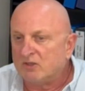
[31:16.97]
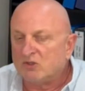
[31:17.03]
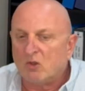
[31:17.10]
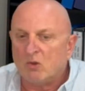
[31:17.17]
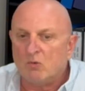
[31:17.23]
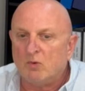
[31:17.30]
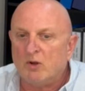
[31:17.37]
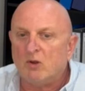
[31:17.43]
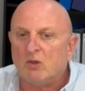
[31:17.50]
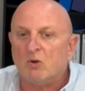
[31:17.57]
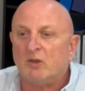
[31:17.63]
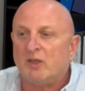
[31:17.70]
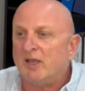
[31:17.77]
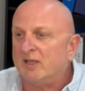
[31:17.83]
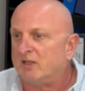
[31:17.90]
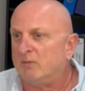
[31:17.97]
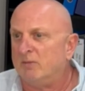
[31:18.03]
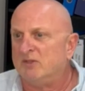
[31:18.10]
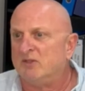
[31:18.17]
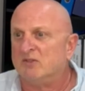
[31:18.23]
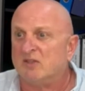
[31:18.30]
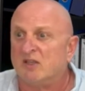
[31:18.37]
So we're not looking at our
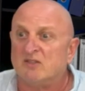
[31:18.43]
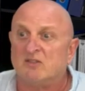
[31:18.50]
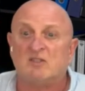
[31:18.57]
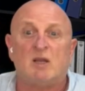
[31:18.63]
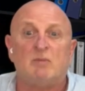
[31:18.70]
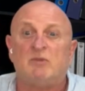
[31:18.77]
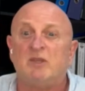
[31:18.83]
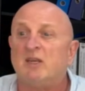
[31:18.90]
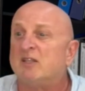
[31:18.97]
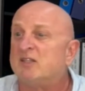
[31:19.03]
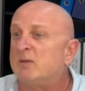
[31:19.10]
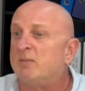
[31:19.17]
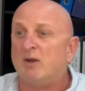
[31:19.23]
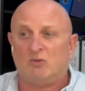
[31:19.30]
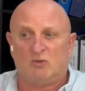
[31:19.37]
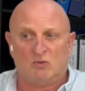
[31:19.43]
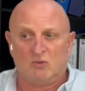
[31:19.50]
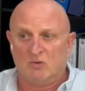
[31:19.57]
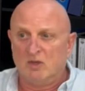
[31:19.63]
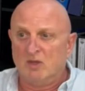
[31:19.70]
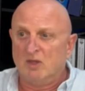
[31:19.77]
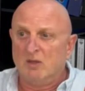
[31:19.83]
business as something that's about
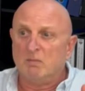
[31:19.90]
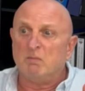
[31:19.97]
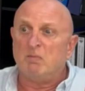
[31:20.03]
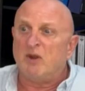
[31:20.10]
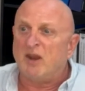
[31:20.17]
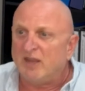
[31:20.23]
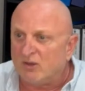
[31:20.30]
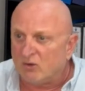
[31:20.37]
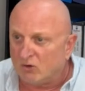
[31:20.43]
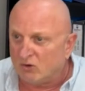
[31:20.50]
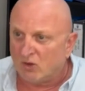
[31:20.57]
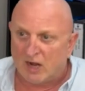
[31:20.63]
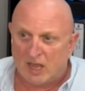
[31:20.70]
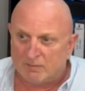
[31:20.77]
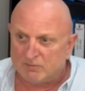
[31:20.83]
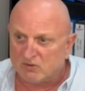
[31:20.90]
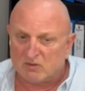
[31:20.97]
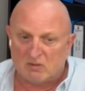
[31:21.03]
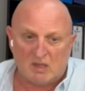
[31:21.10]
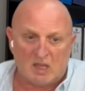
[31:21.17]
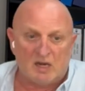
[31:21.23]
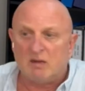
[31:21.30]
to break or
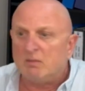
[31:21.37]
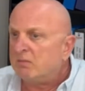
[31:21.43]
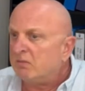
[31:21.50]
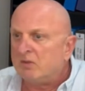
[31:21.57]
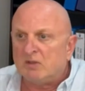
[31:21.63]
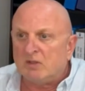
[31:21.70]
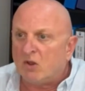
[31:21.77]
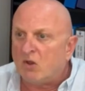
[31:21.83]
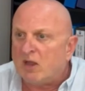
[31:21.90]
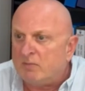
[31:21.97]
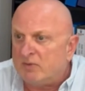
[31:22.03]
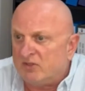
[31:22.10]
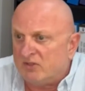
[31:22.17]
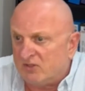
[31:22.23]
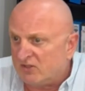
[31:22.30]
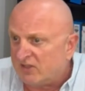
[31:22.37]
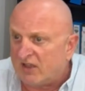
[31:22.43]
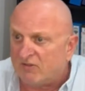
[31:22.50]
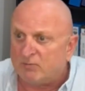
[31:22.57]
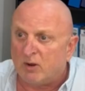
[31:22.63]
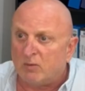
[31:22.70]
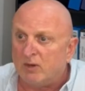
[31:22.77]
collapse. And our businesses
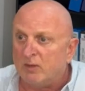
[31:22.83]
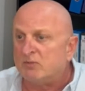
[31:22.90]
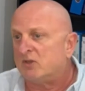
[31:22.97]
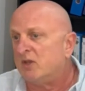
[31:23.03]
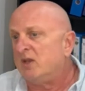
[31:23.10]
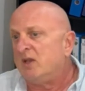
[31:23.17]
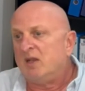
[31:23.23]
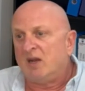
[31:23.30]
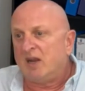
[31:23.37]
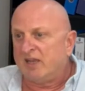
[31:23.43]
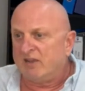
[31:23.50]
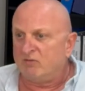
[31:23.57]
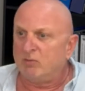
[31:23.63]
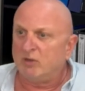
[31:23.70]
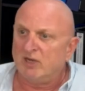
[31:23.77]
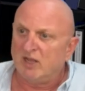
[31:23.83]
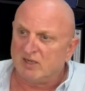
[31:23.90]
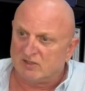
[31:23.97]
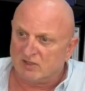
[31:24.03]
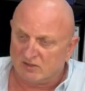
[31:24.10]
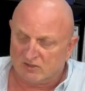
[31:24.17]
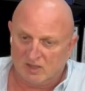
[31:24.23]
have problems like everybody else's.